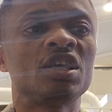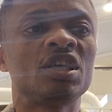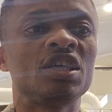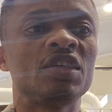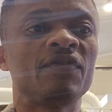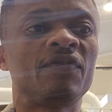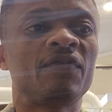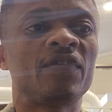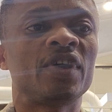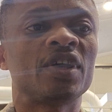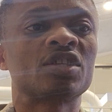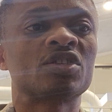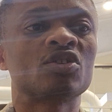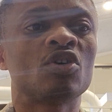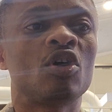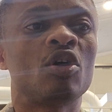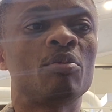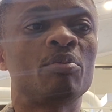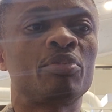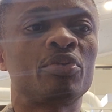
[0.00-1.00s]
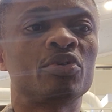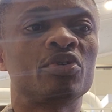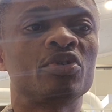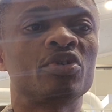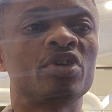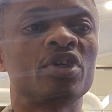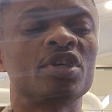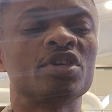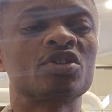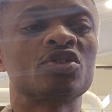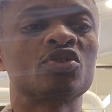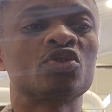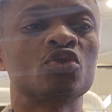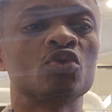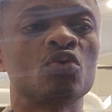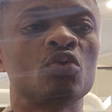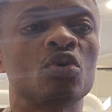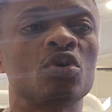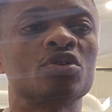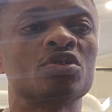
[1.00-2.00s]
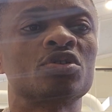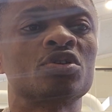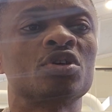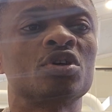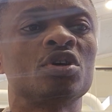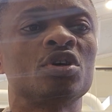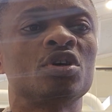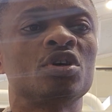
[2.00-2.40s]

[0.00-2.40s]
effect on progress towards